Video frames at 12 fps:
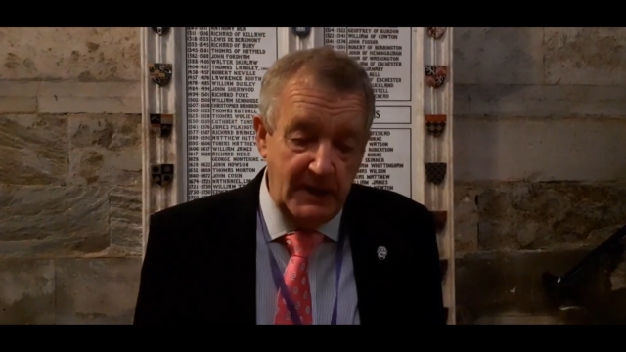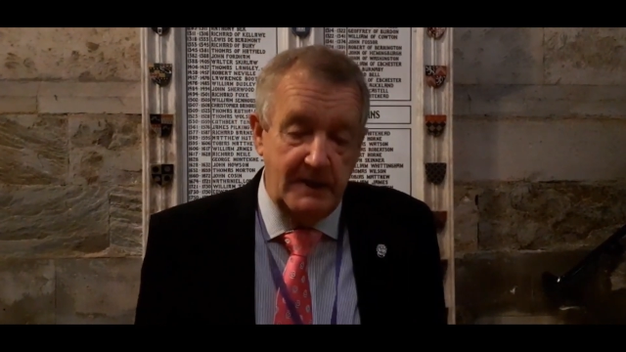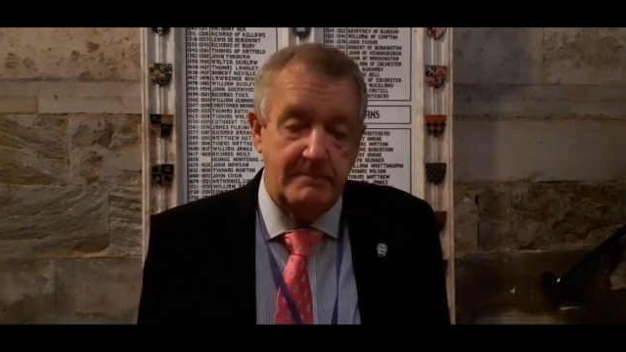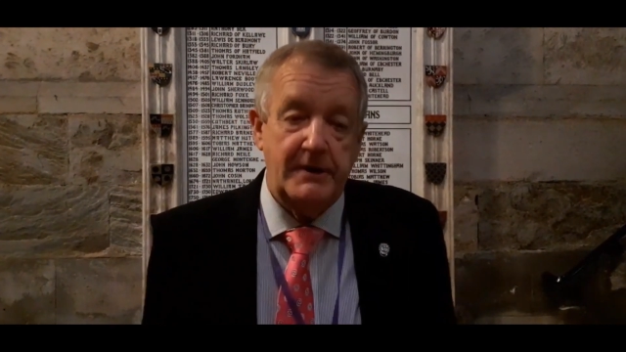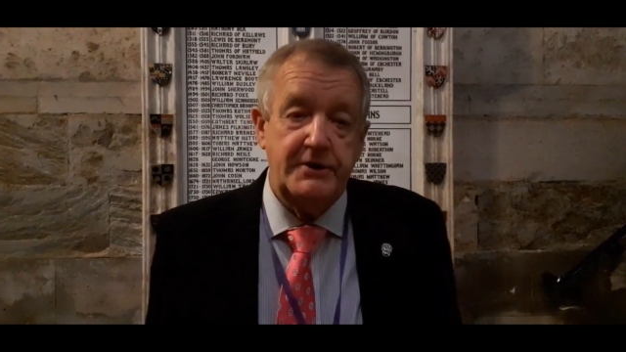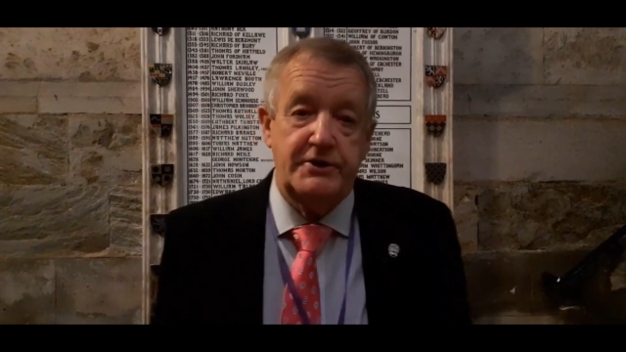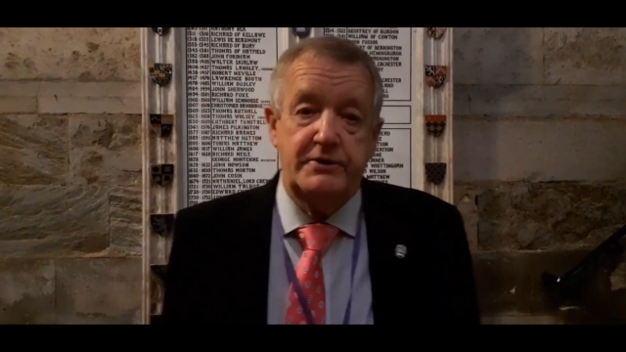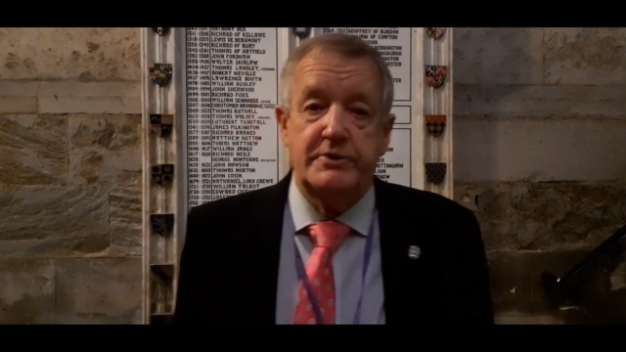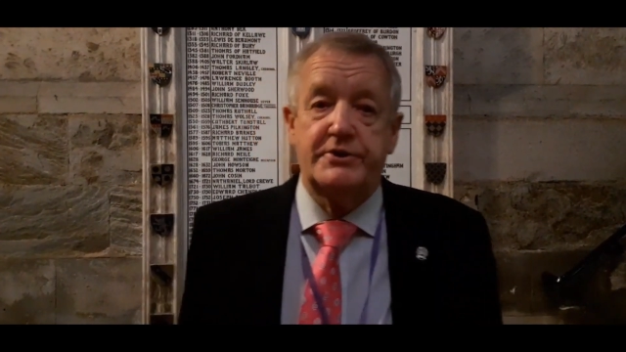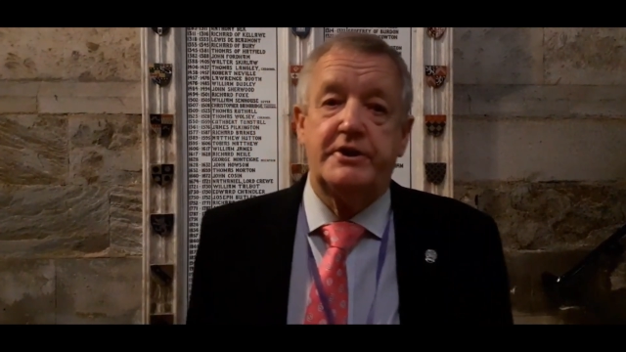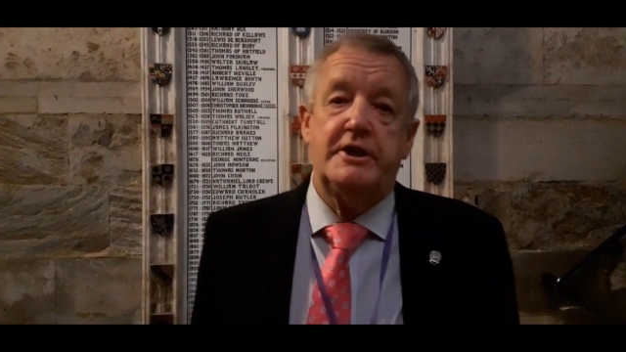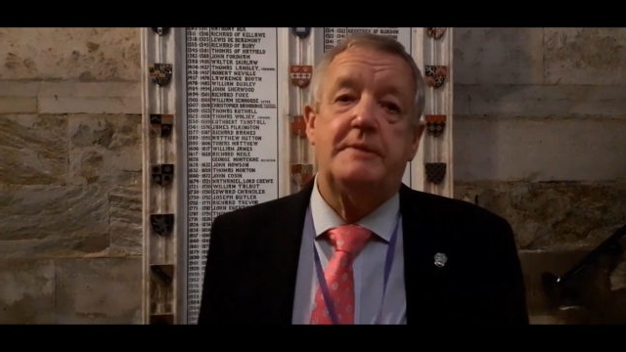He managed to
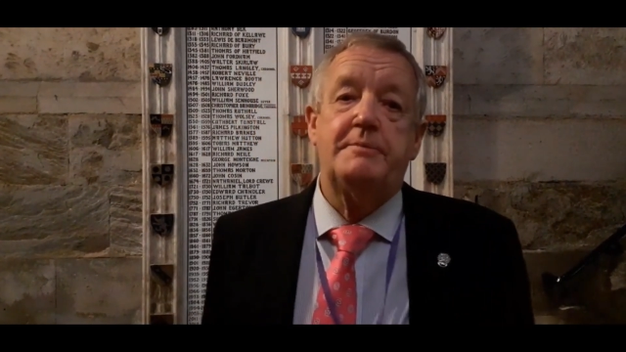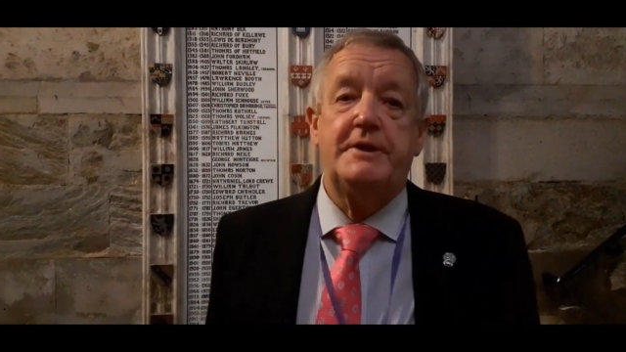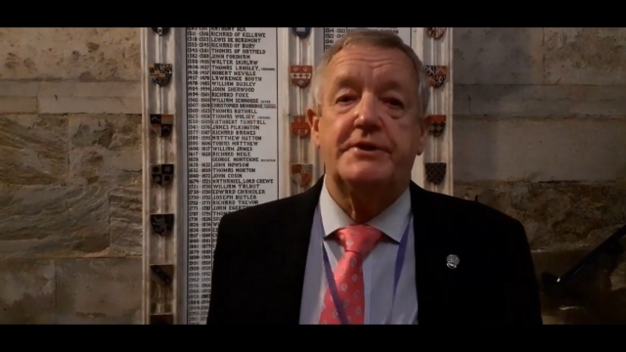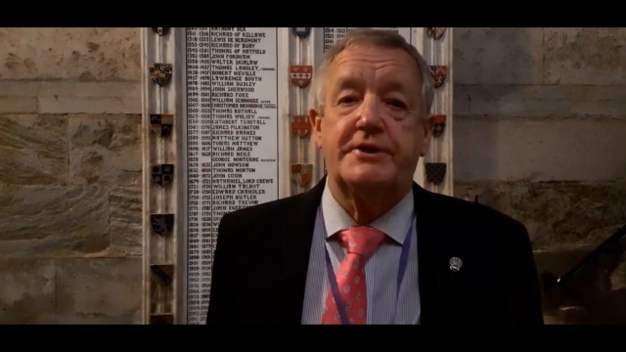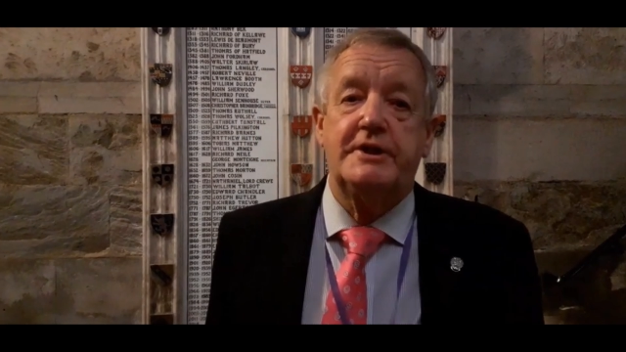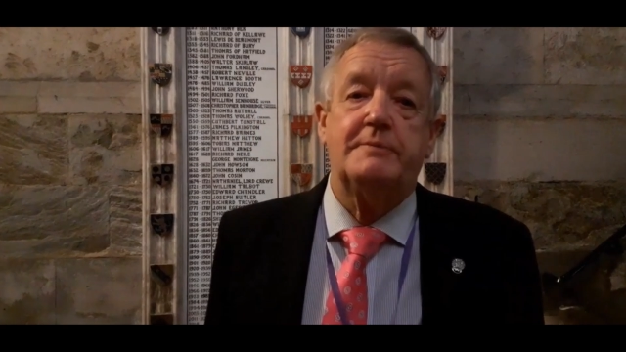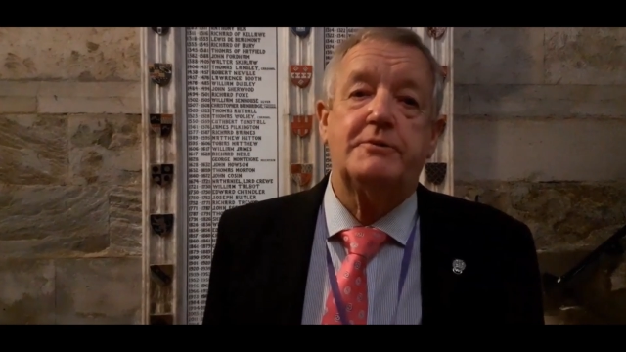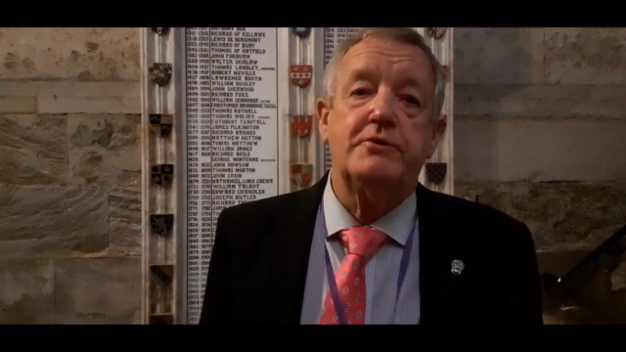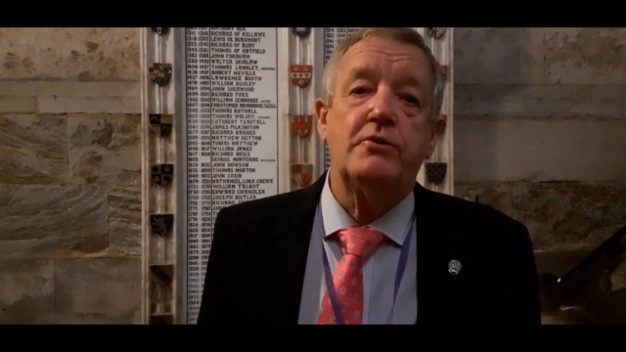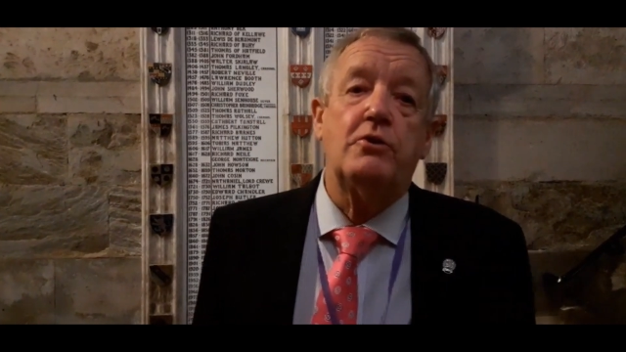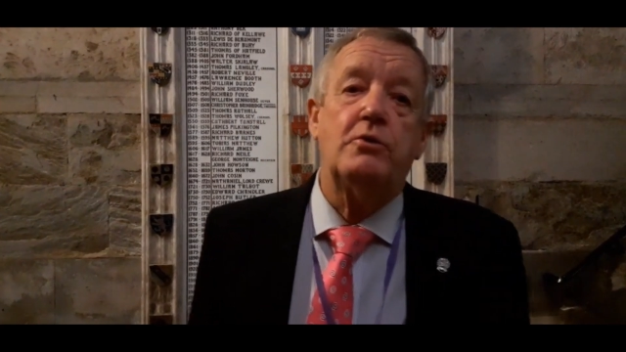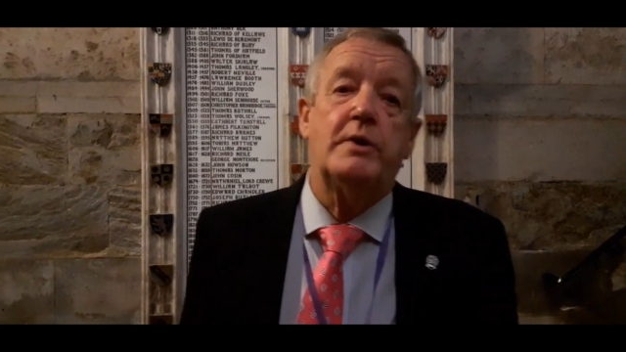escape, and he escaped to
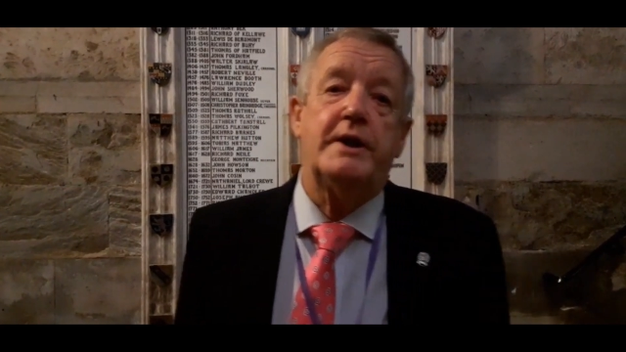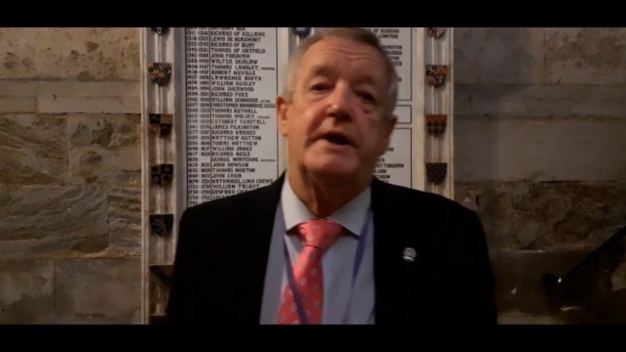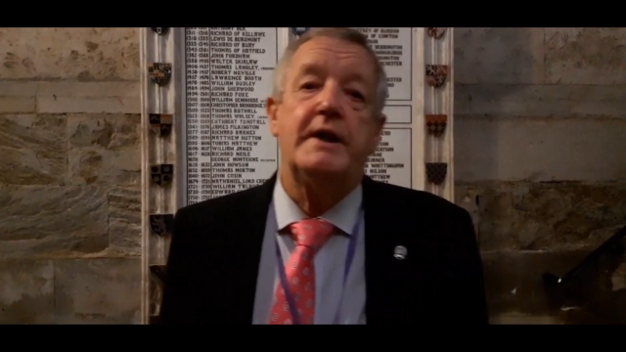Norway,